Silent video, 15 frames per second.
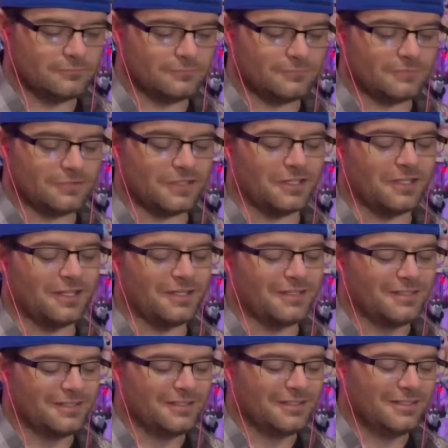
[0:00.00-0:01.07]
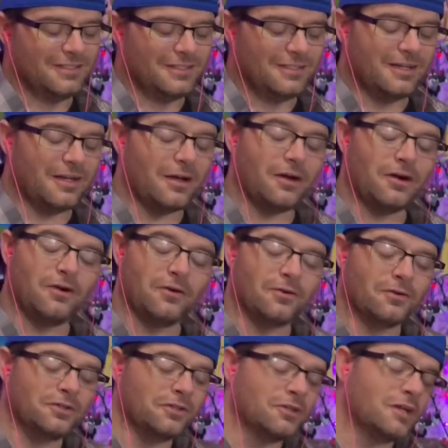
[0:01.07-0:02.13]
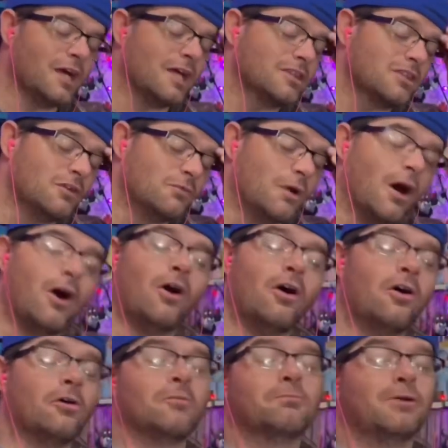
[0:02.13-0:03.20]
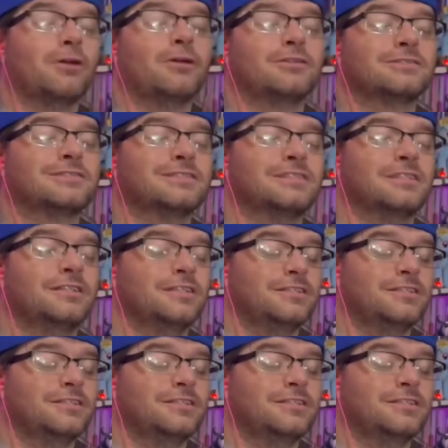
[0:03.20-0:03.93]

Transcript: Andre, Oh, you got the wrong person.